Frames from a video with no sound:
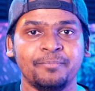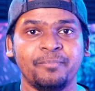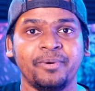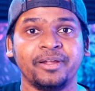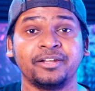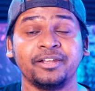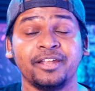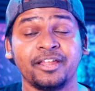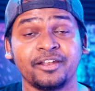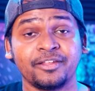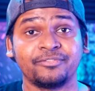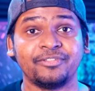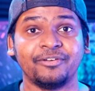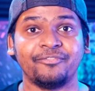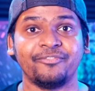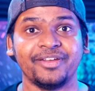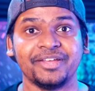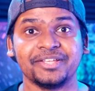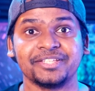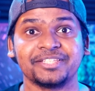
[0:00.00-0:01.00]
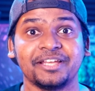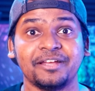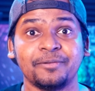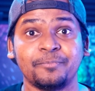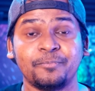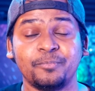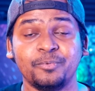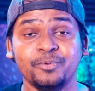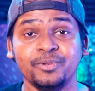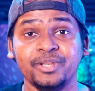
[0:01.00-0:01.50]
but none of the fans are
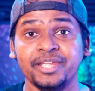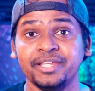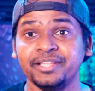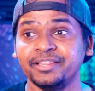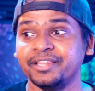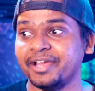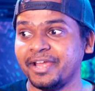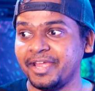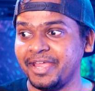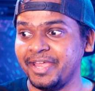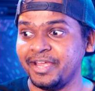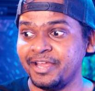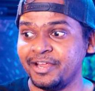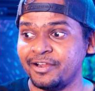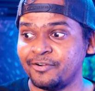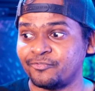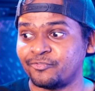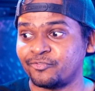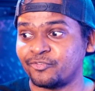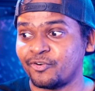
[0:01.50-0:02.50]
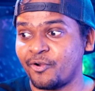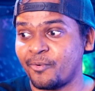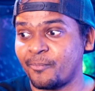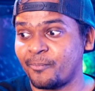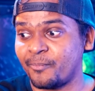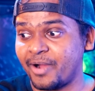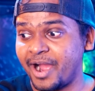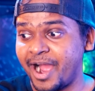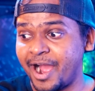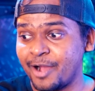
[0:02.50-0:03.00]
pulling the air from
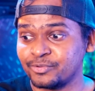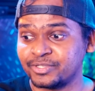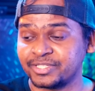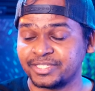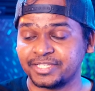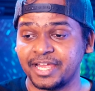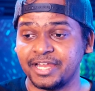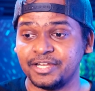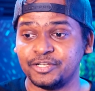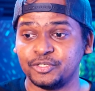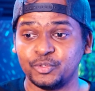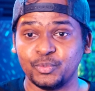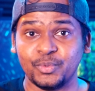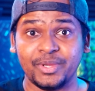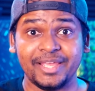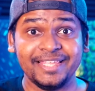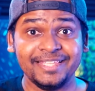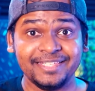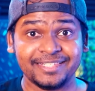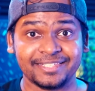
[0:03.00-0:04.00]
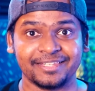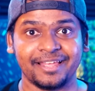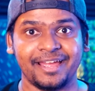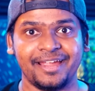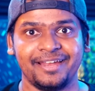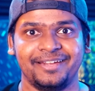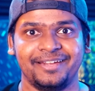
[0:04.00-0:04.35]
outside to inside.